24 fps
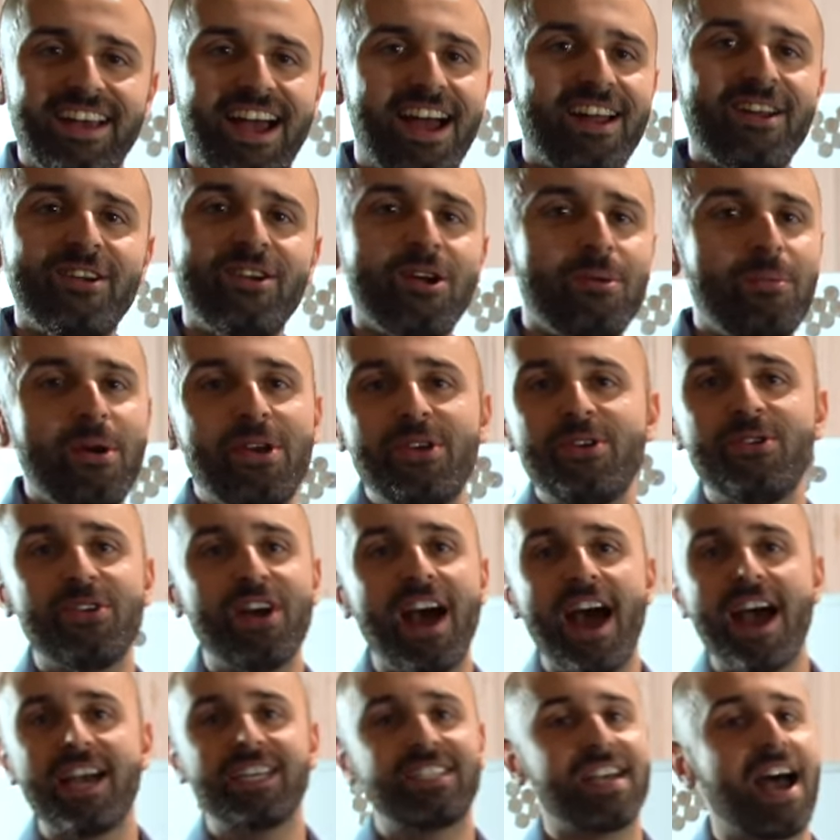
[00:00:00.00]
I don't know about you
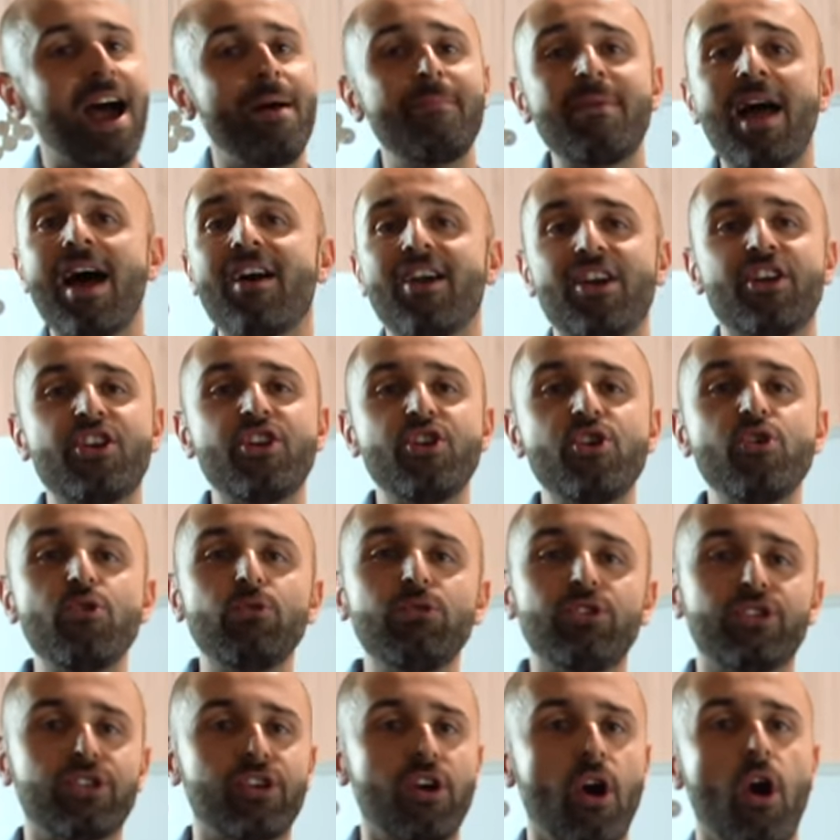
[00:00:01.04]
guys. I'm not a
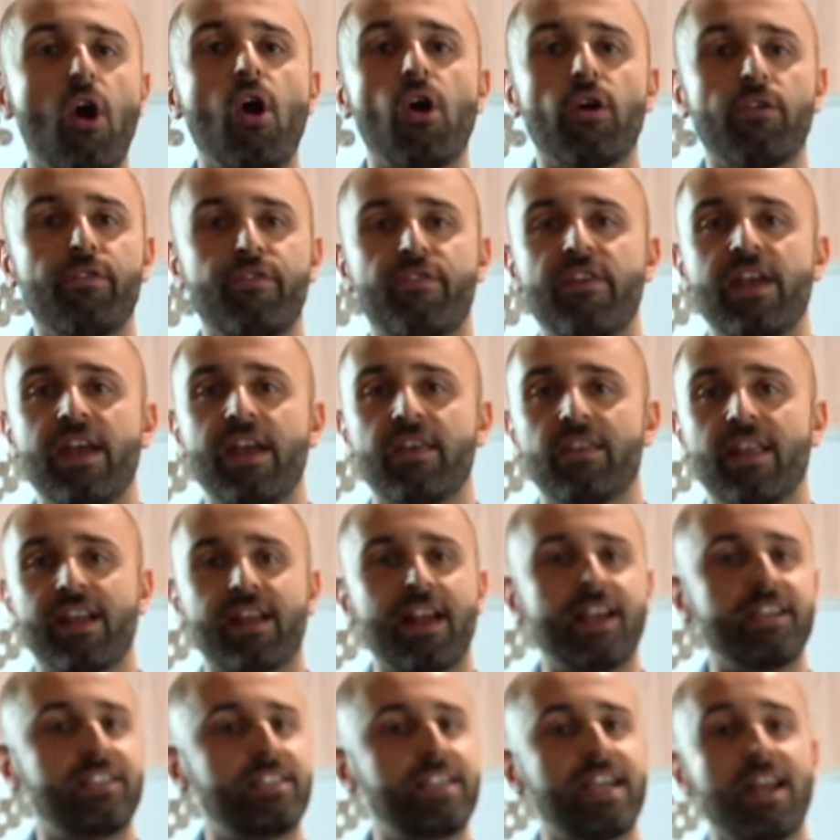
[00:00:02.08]
huge car fan.
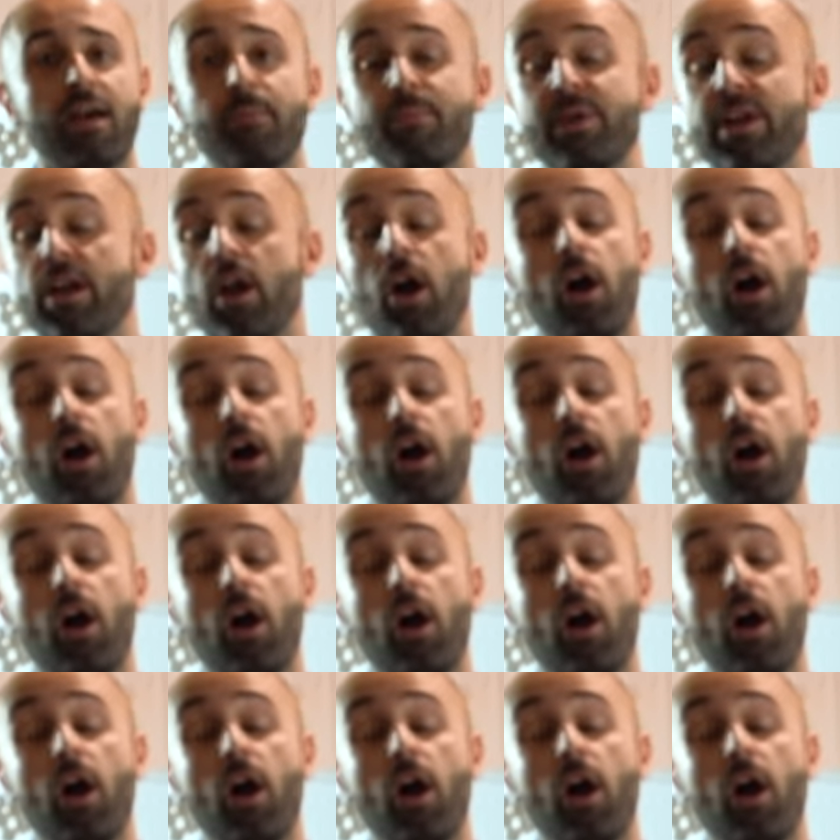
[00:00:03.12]
Like I said, I'm being